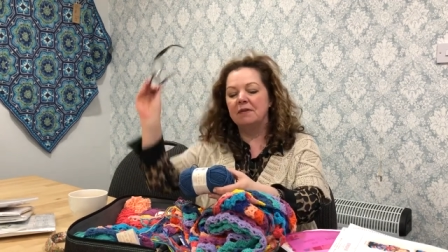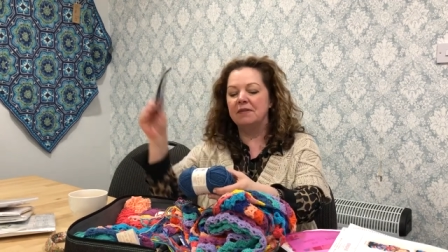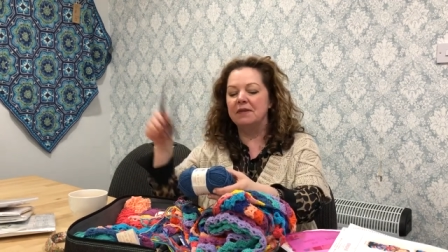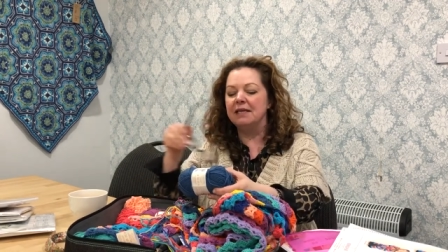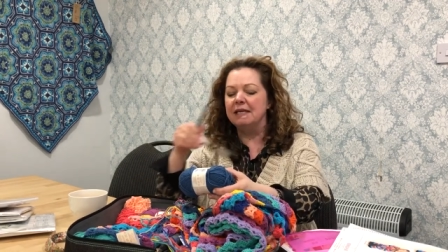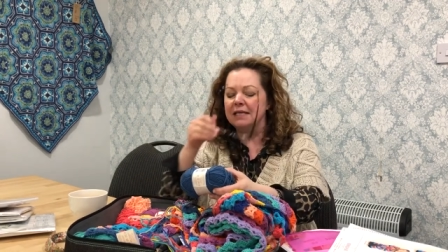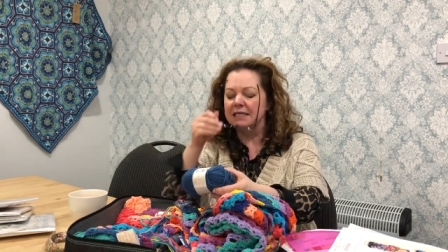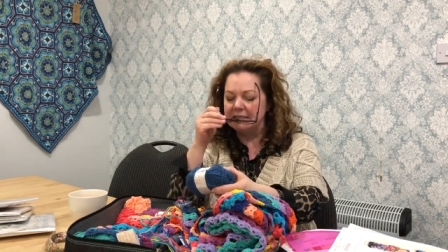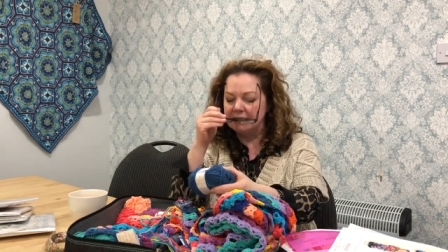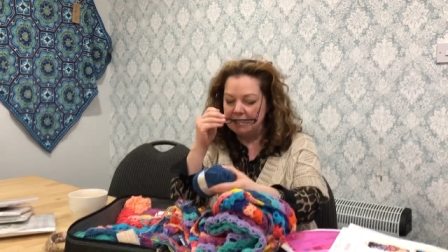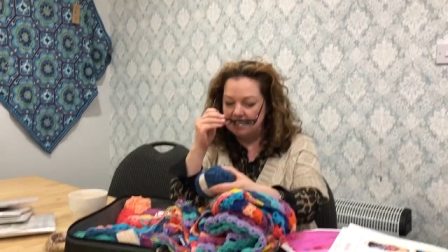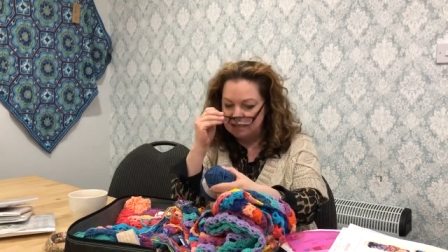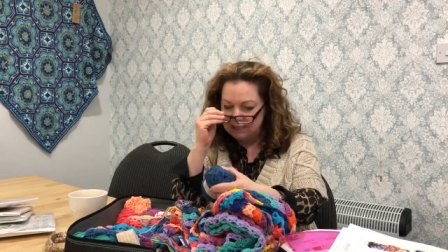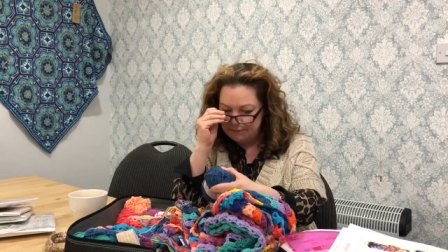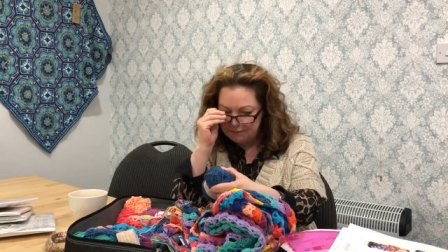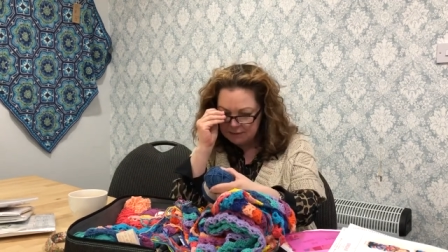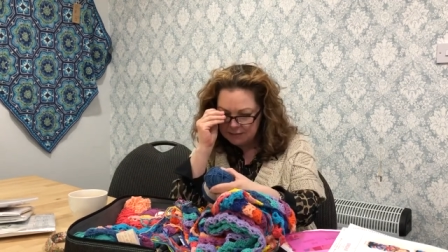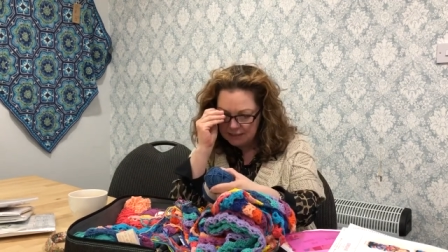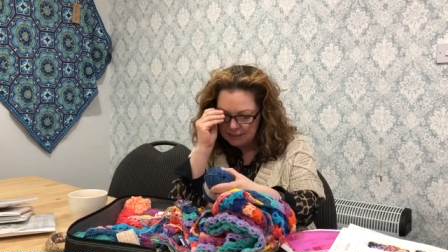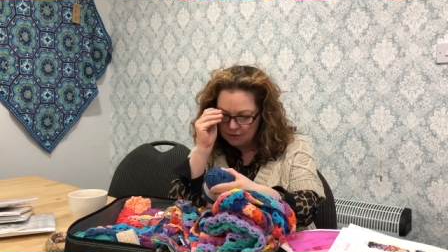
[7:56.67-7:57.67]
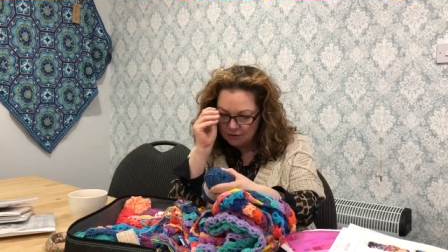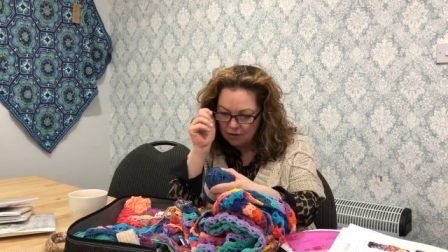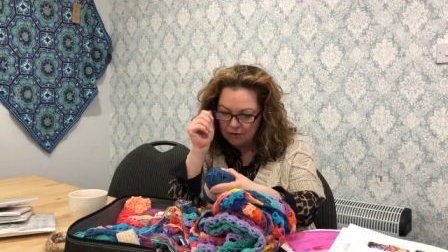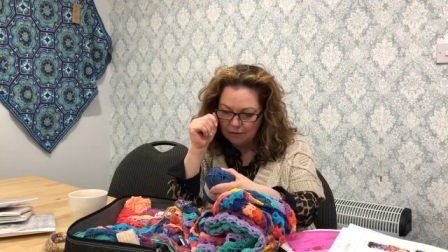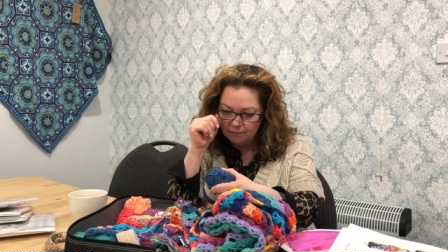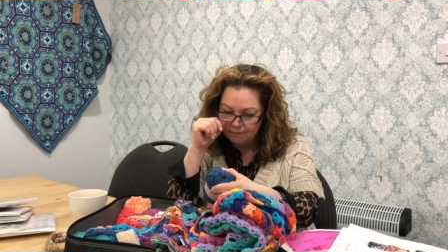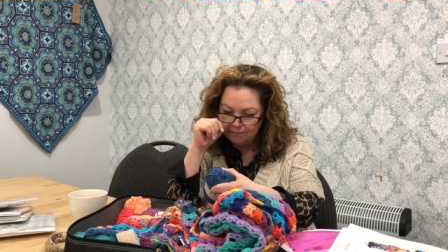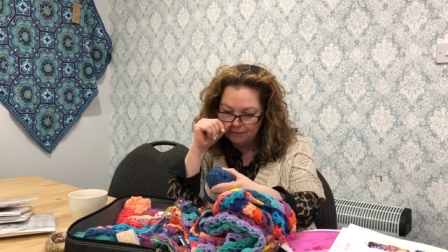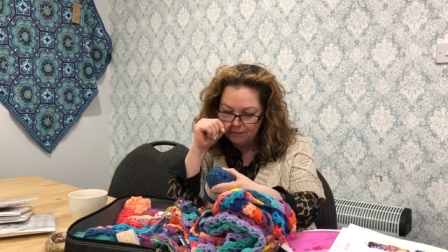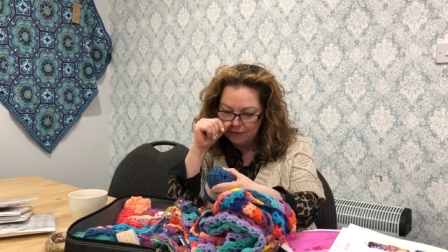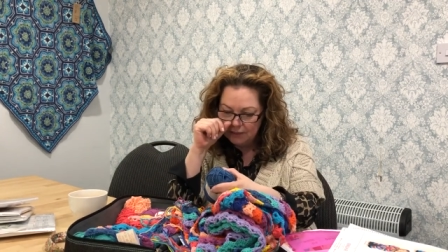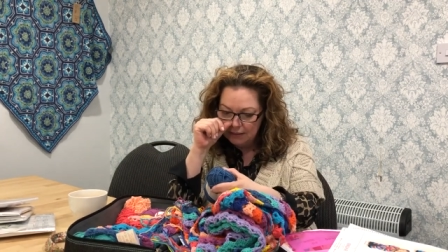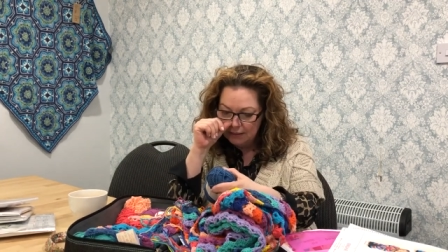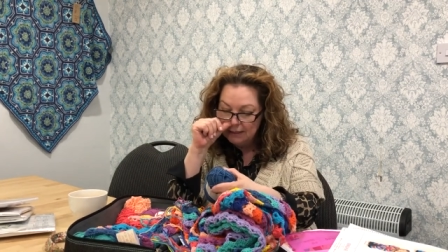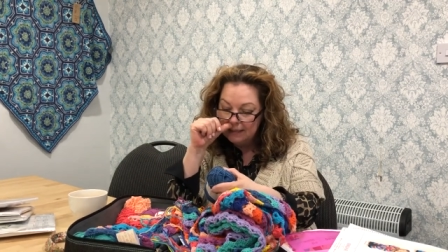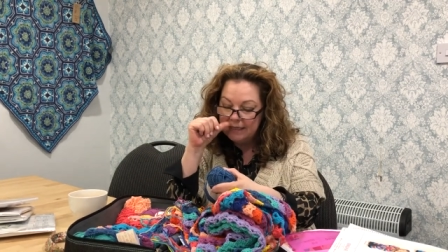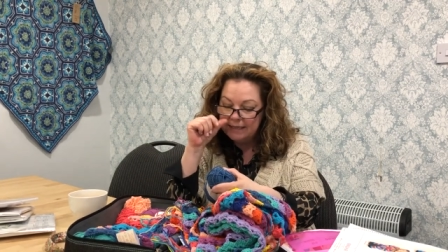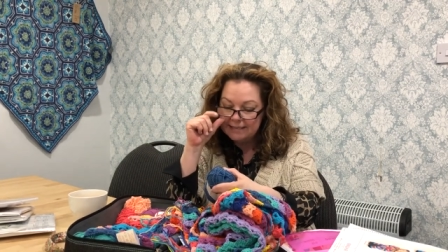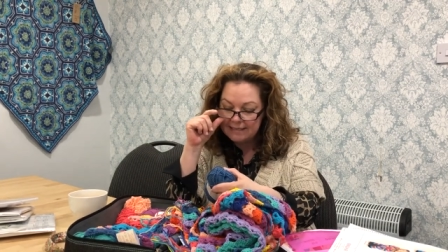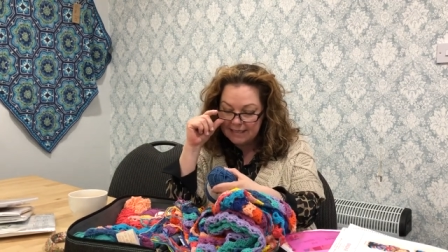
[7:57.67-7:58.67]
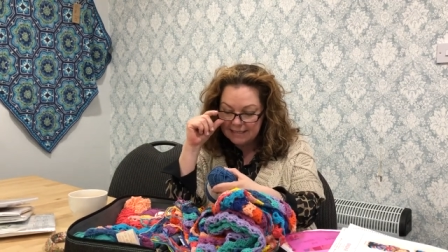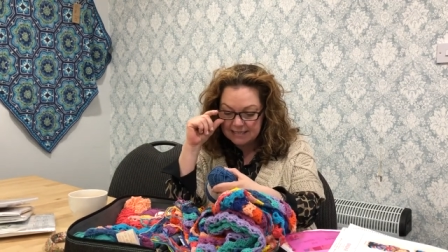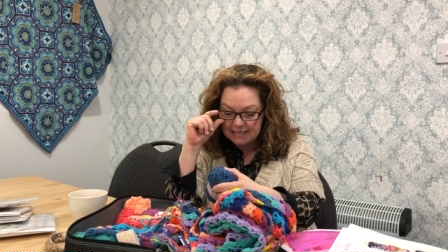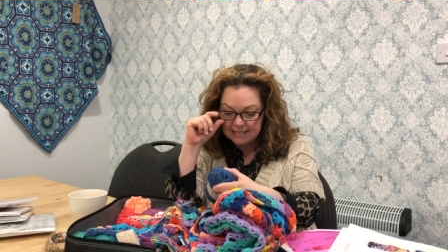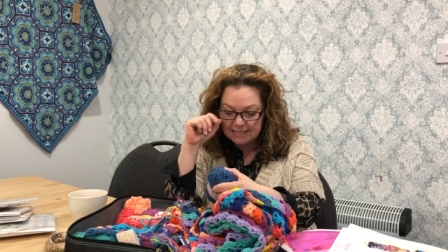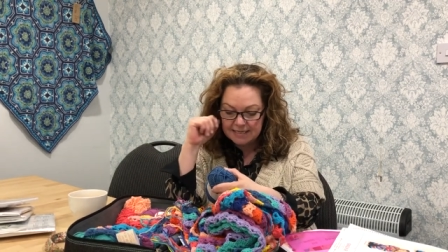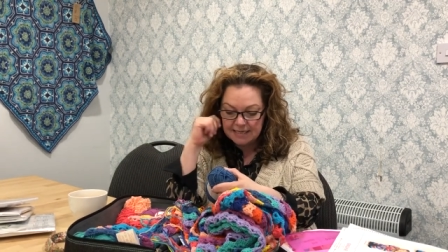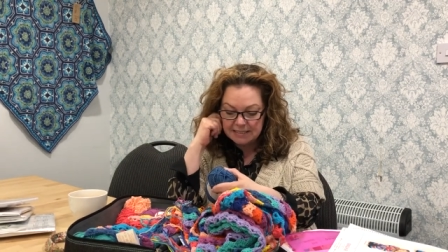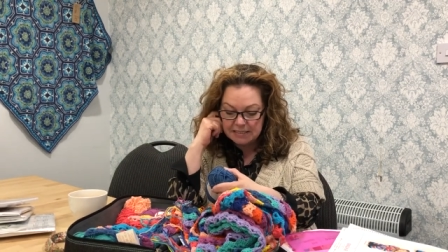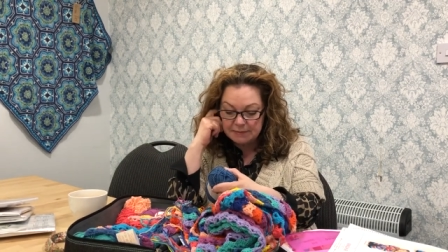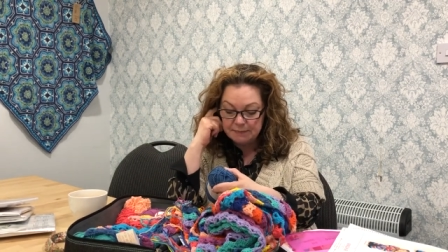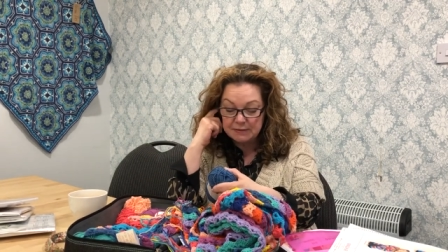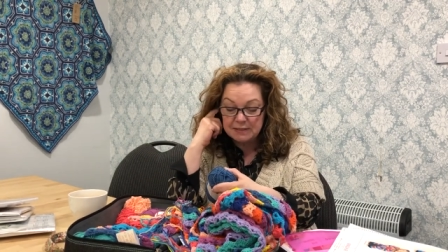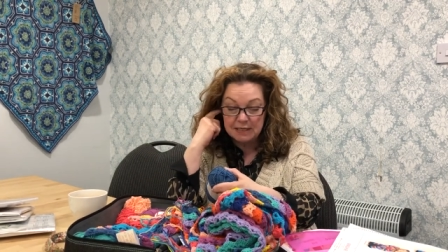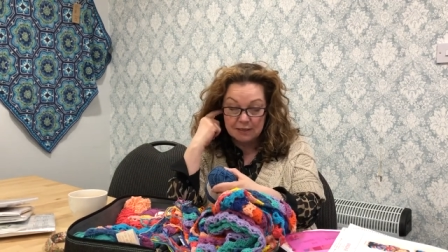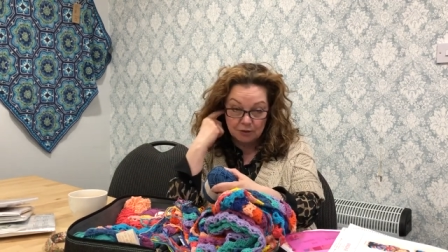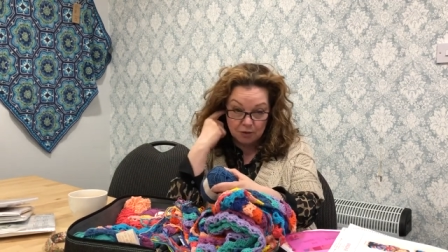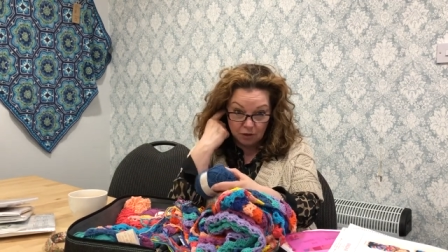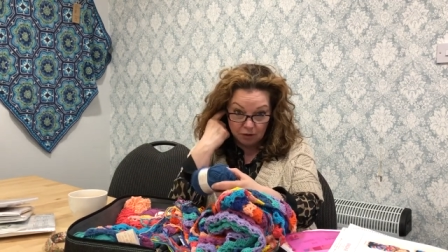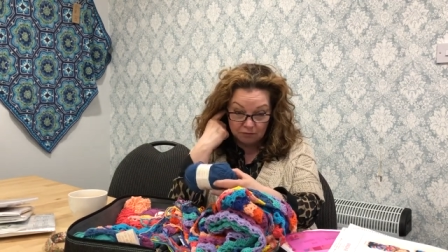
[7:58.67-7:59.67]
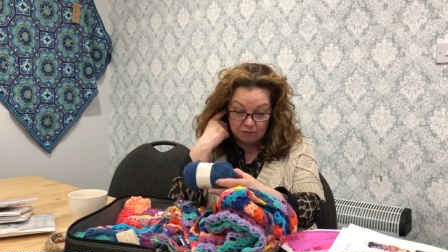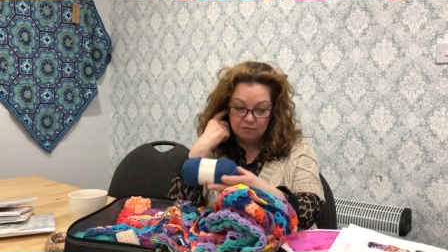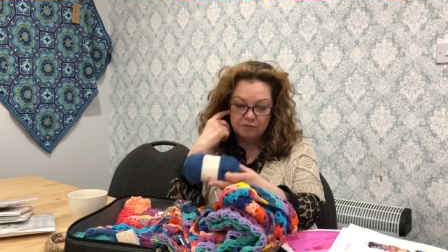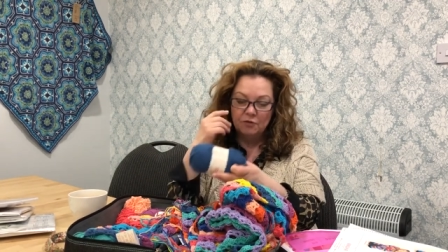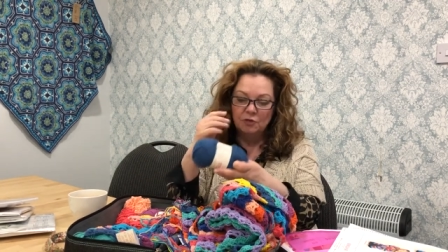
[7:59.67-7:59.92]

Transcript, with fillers: I think it's 60% cotton. It is, it's 60% cotton,